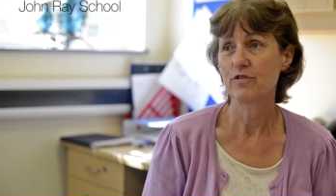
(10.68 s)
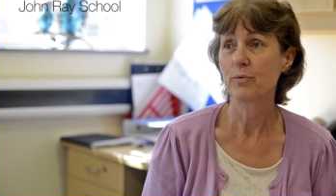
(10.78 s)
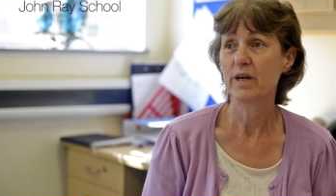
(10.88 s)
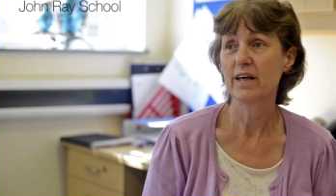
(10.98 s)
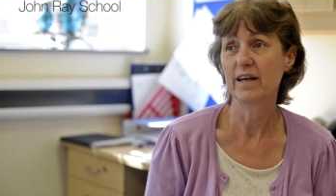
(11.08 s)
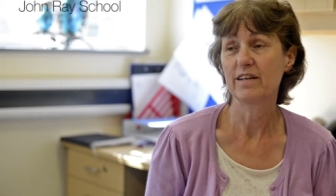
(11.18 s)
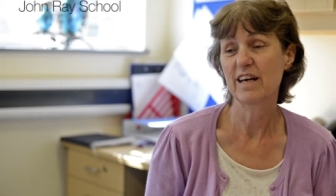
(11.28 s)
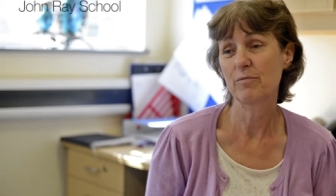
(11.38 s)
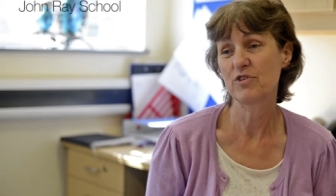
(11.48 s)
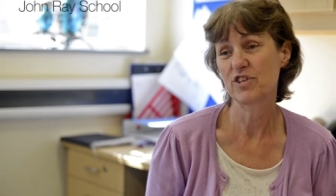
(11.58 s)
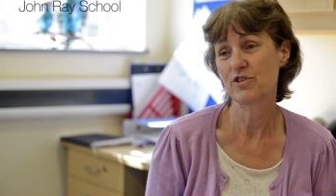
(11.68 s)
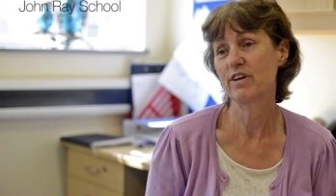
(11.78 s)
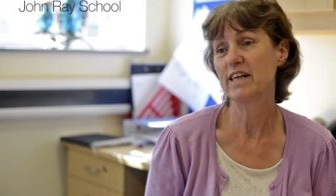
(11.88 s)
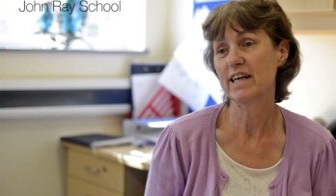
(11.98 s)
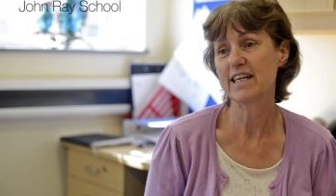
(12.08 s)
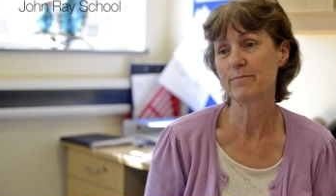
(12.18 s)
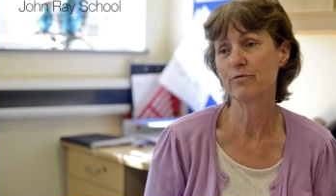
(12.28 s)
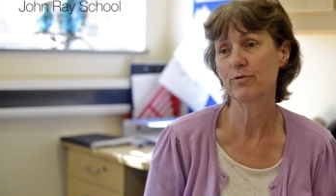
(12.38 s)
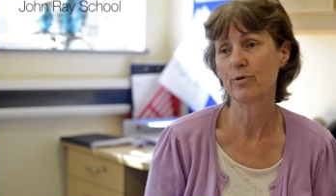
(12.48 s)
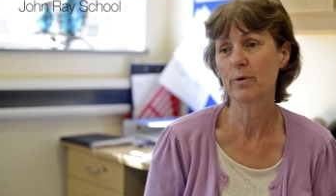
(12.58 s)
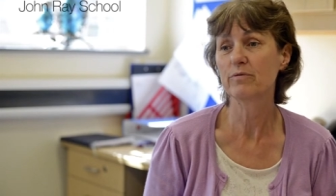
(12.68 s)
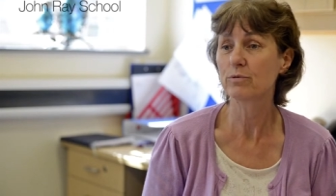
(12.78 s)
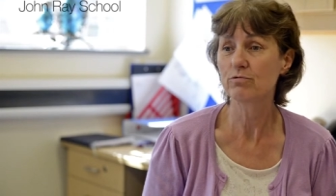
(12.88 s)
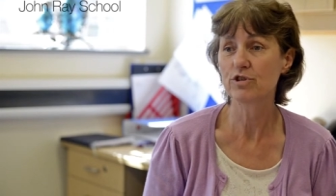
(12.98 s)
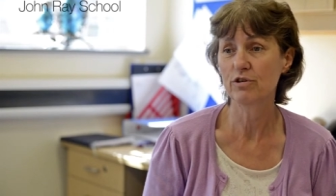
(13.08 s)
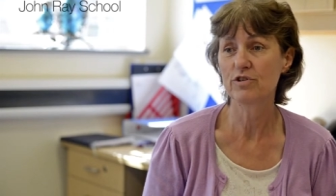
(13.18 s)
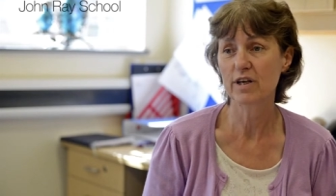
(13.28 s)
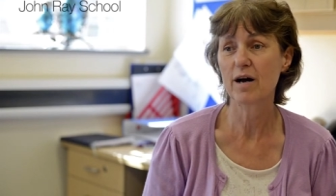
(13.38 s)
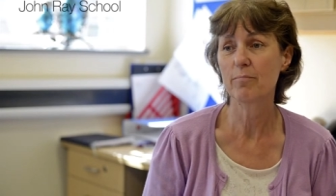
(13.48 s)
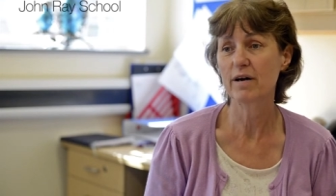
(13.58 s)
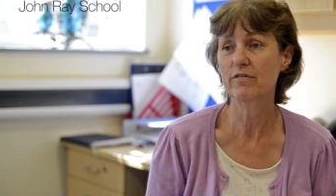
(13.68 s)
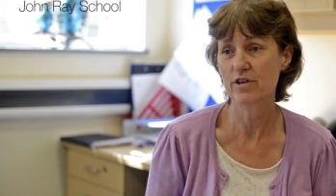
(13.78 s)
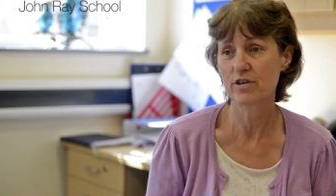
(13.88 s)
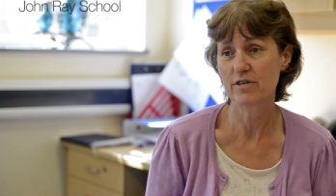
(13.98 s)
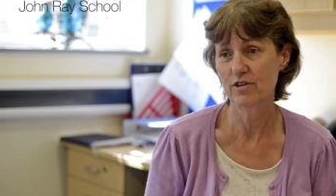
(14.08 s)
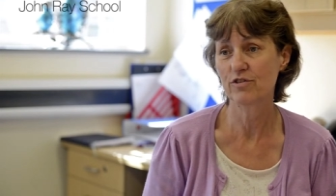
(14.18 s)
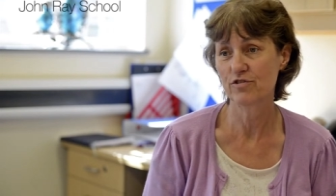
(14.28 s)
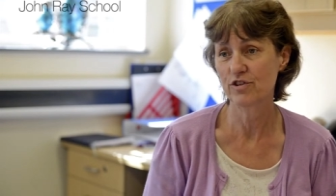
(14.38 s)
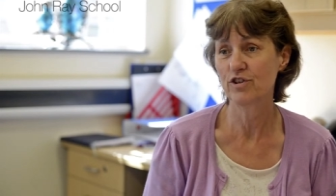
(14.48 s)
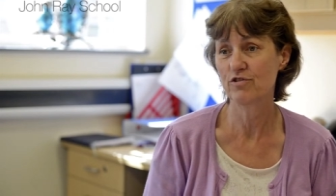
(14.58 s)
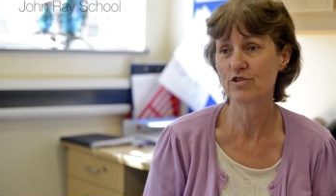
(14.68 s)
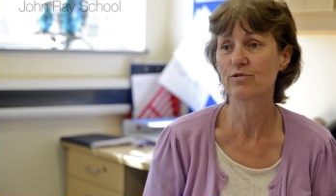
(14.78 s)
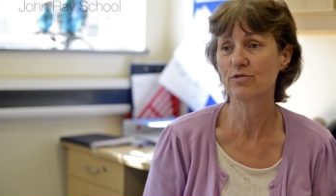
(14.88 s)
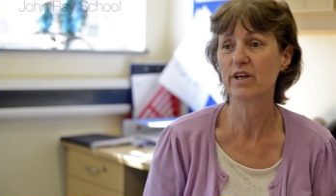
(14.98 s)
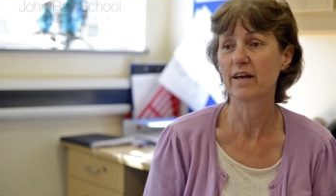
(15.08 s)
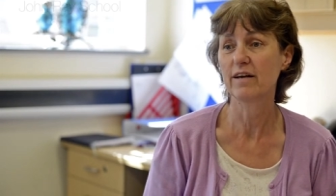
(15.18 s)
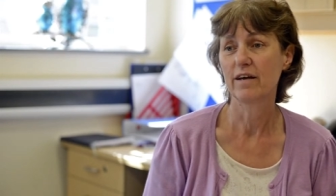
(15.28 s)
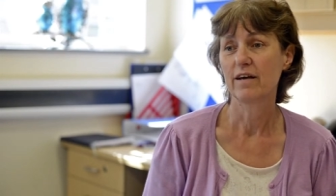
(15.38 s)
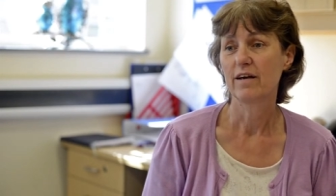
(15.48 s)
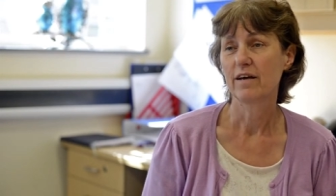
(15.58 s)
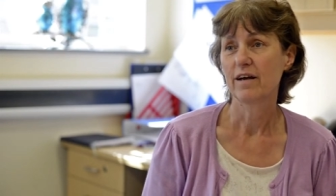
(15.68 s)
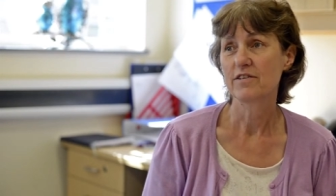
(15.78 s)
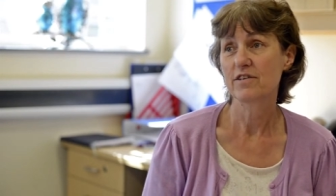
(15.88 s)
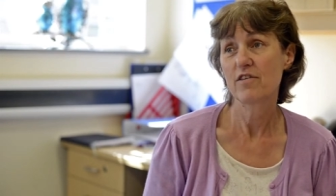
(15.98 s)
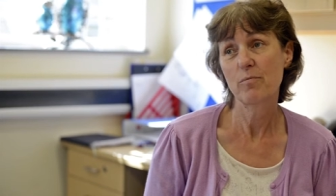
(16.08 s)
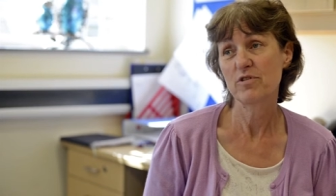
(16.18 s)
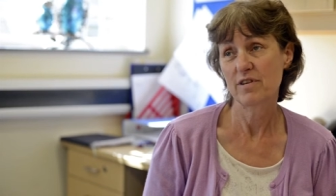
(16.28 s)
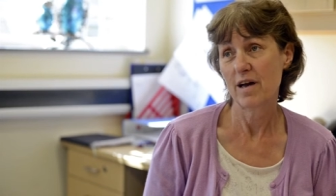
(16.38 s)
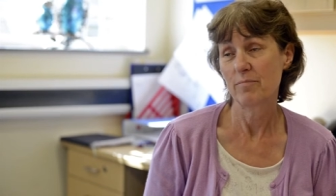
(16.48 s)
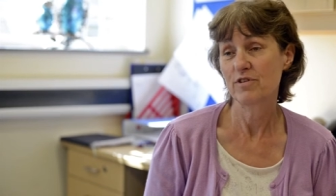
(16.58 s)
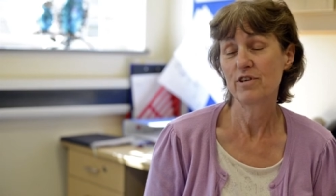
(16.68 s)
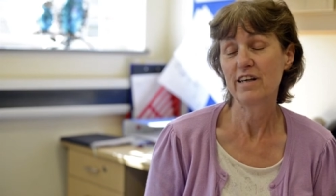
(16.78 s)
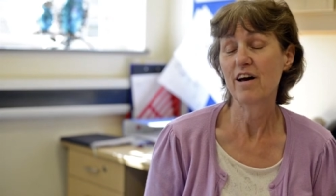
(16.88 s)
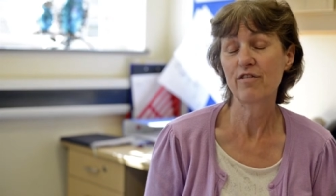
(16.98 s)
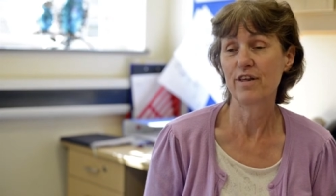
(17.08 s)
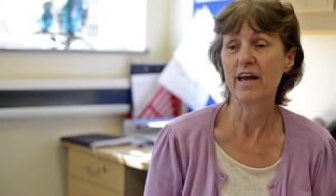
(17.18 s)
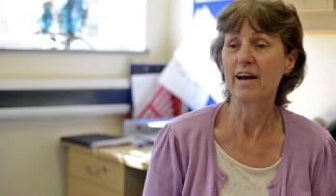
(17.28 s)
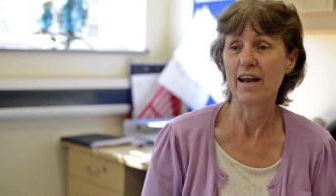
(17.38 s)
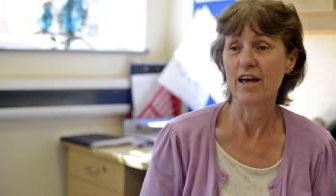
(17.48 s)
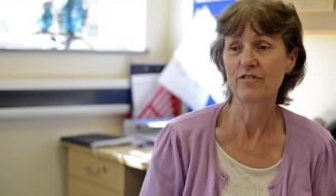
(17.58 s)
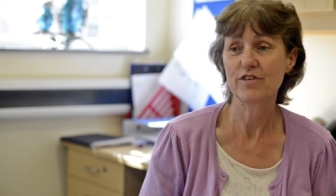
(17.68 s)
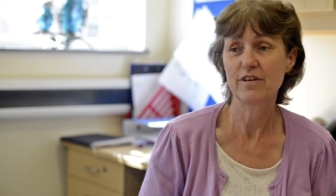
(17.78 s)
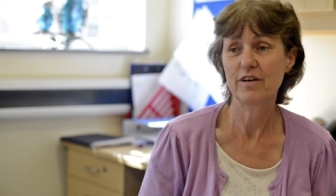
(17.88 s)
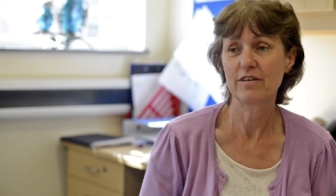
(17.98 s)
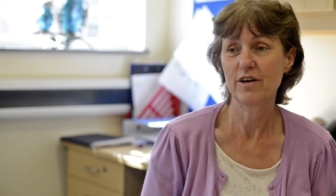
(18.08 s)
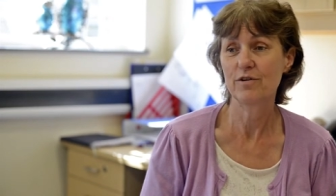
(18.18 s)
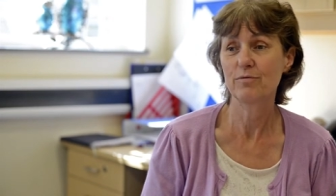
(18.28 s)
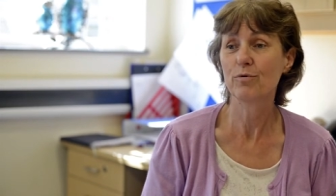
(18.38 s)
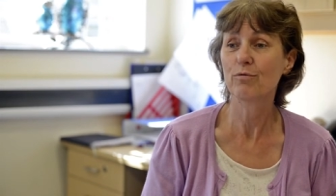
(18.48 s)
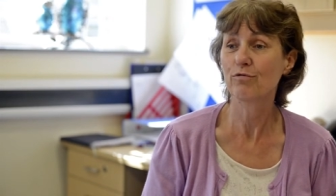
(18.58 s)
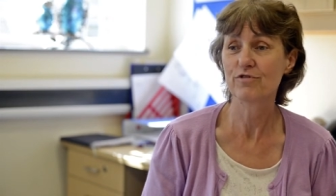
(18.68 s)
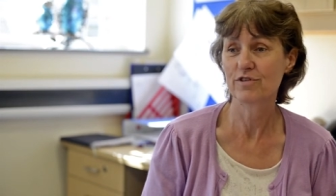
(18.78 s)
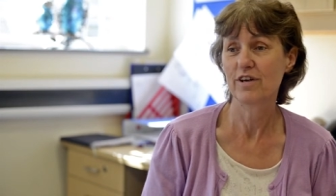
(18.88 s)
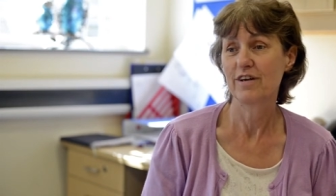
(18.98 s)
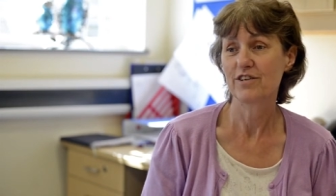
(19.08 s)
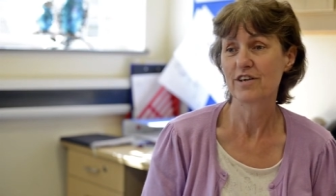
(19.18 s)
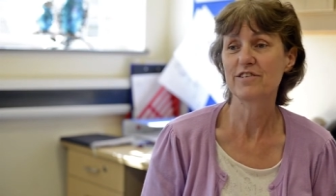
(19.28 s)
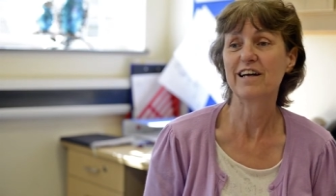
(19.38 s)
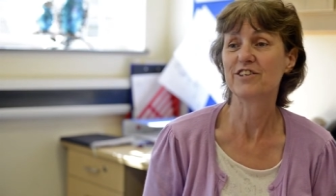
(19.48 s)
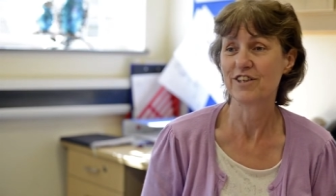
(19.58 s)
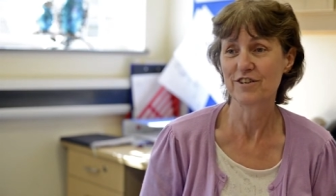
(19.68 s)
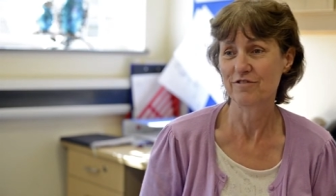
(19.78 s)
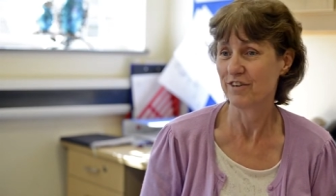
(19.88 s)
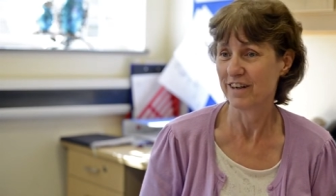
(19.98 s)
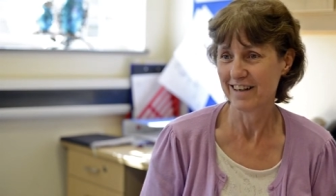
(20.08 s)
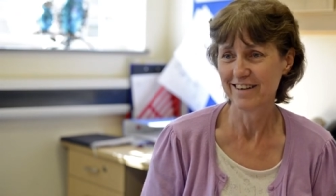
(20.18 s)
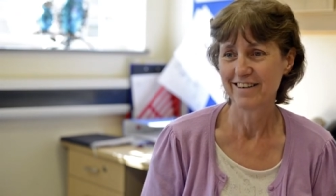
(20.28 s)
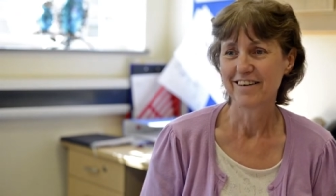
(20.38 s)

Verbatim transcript: the weekend, and that was just three days before we were all due to come back for the start of the new school year. And so there was absolutely nothing left, no, no walls, just ashes really.